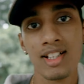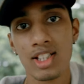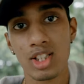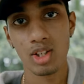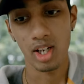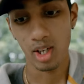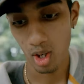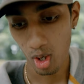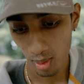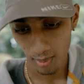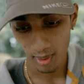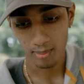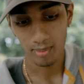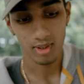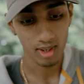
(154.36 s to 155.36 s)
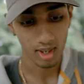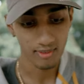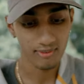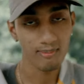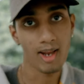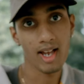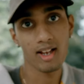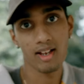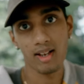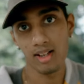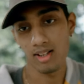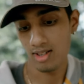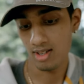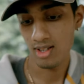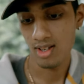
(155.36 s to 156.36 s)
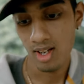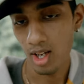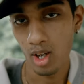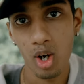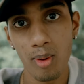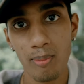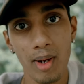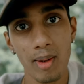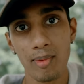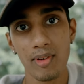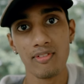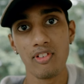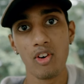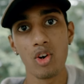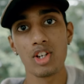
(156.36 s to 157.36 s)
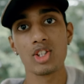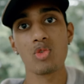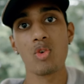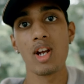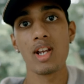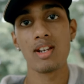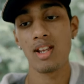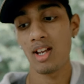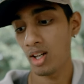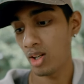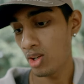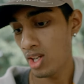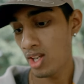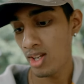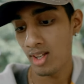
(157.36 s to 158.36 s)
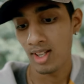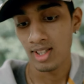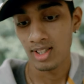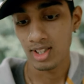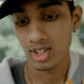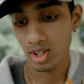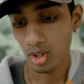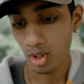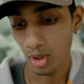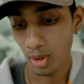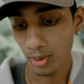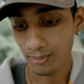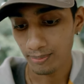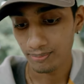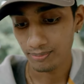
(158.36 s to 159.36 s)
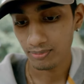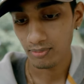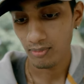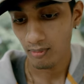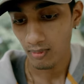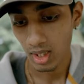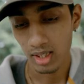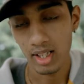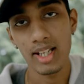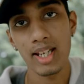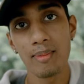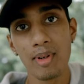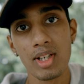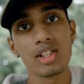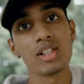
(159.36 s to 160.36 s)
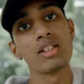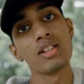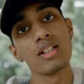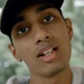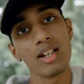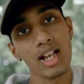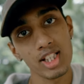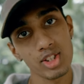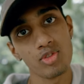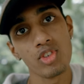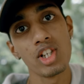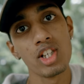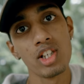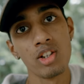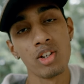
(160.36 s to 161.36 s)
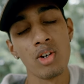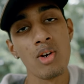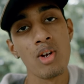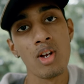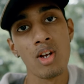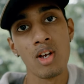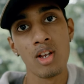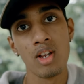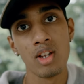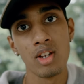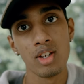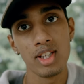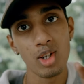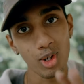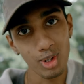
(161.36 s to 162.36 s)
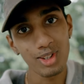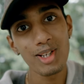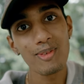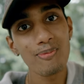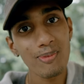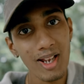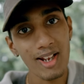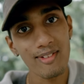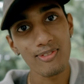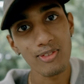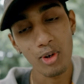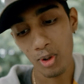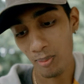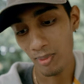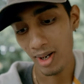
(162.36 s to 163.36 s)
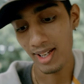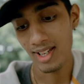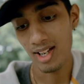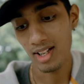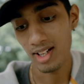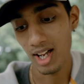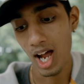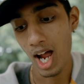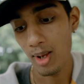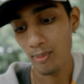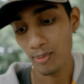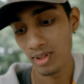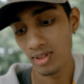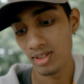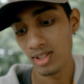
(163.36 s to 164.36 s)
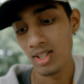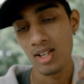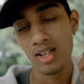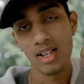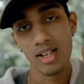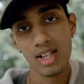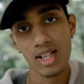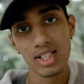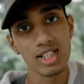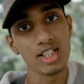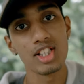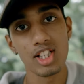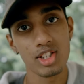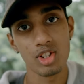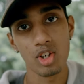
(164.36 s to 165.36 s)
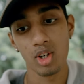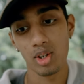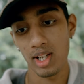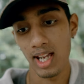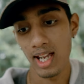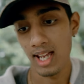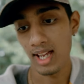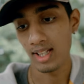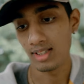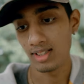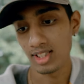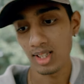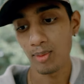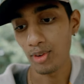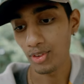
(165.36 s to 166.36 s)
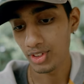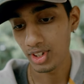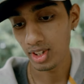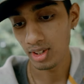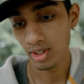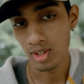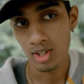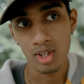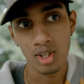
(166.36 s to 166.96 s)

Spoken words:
So I hope I hope I'm in focus right now. So like I mentioned in the last video, the only platform I got hyped is in TikTok, and some of the